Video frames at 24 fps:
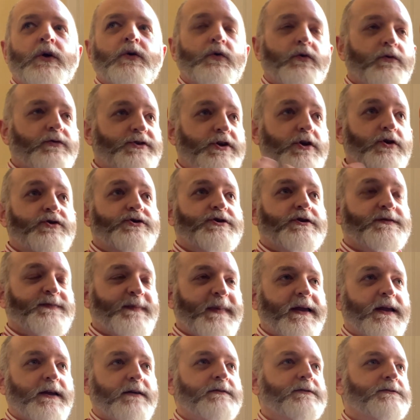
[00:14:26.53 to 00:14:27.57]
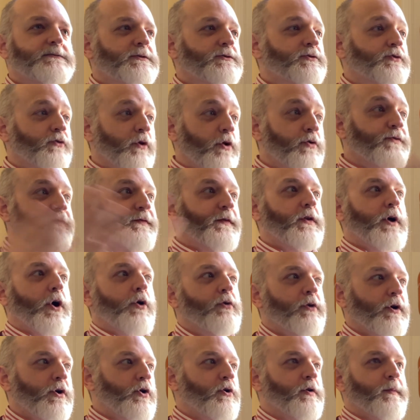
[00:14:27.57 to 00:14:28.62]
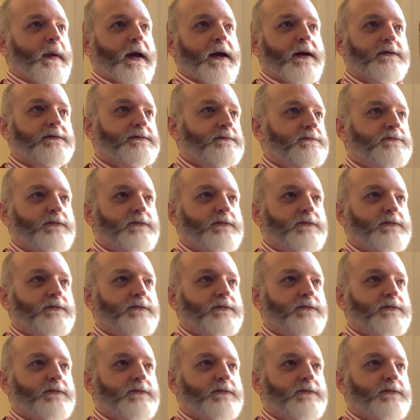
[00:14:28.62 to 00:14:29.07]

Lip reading: Do you just mean growth for the whole economy?